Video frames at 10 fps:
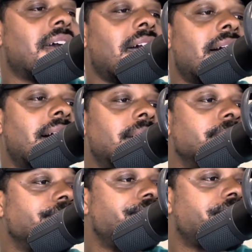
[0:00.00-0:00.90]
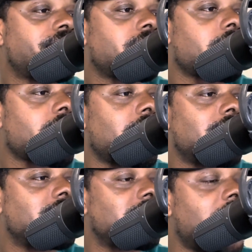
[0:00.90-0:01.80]

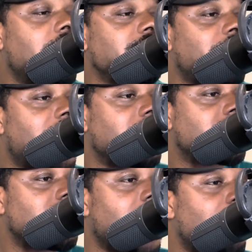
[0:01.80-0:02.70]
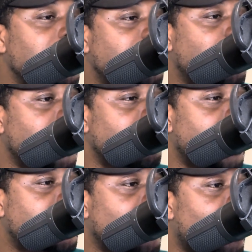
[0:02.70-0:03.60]
So that was wild. So that was pretty
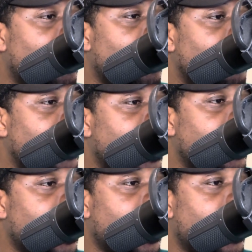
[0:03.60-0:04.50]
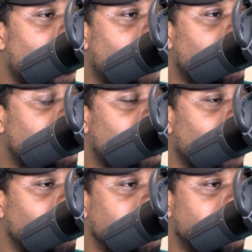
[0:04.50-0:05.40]
much all that
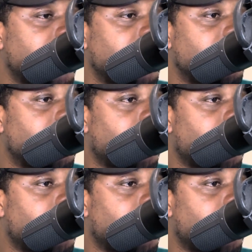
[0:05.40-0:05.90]
Carrie said.